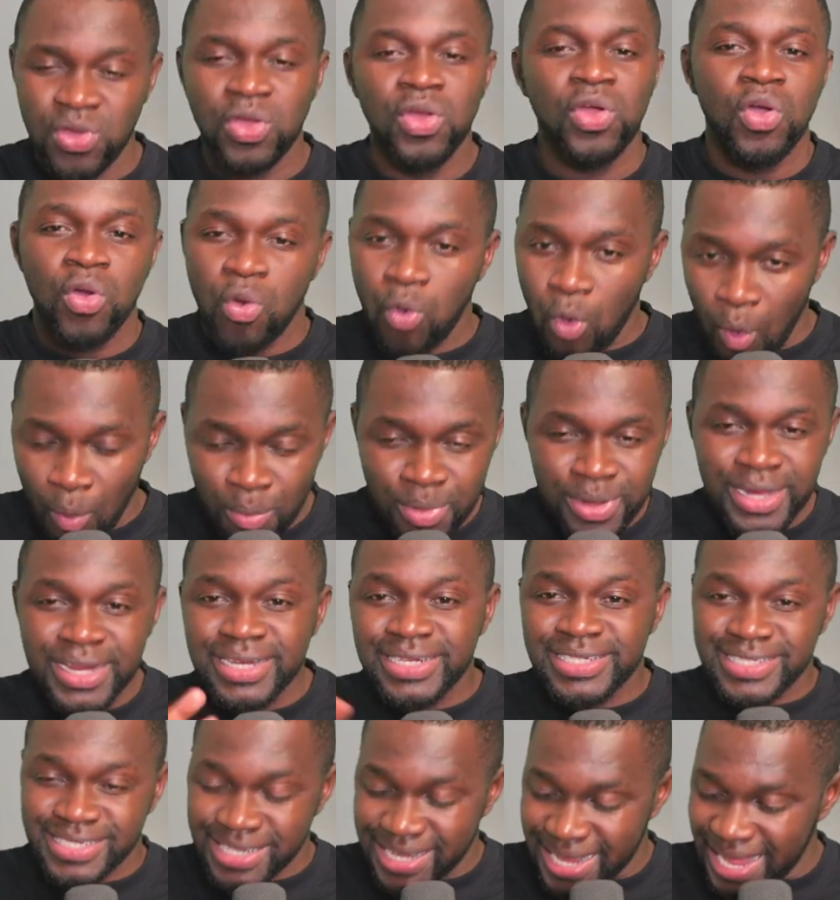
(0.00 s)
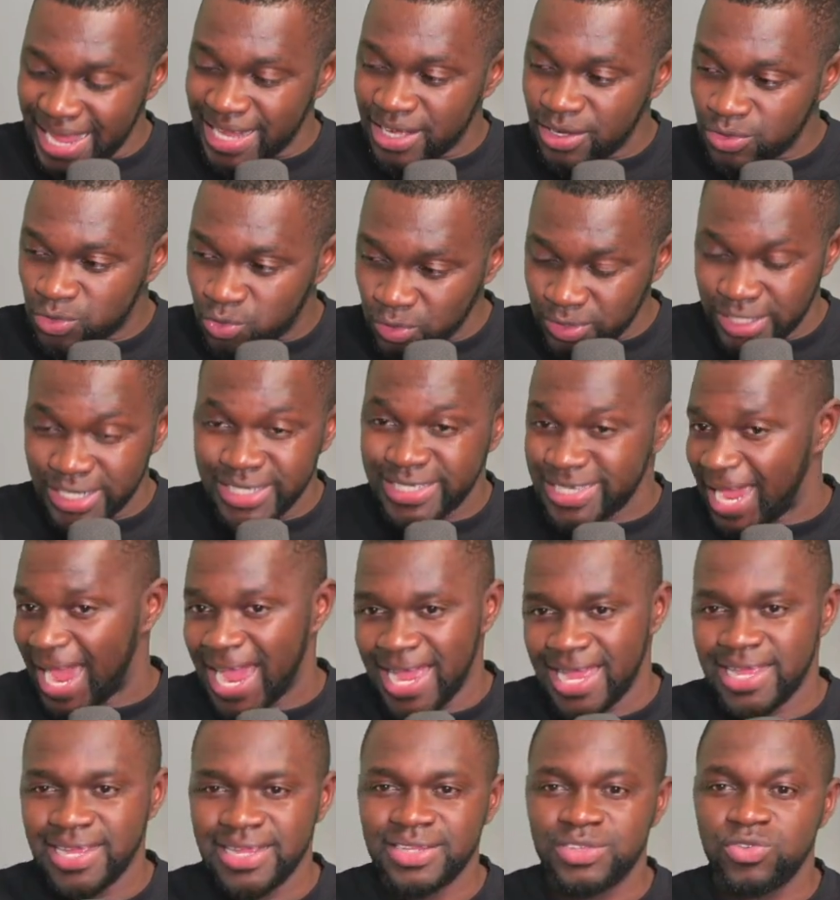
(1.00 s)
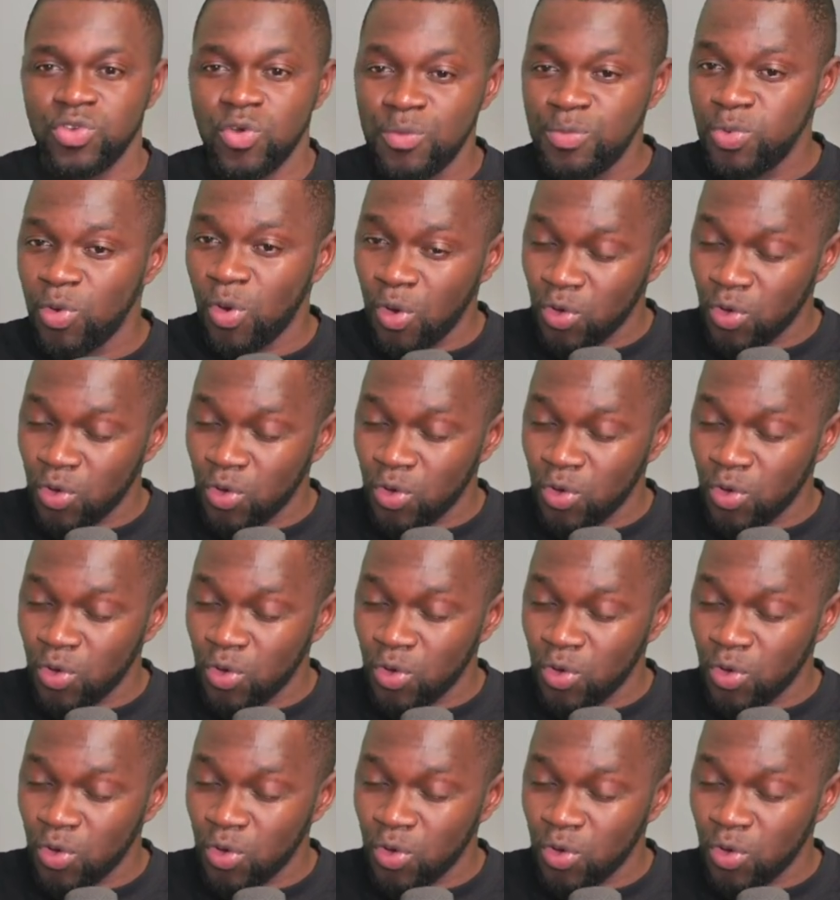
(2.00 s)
Omni Tikade to data, to be on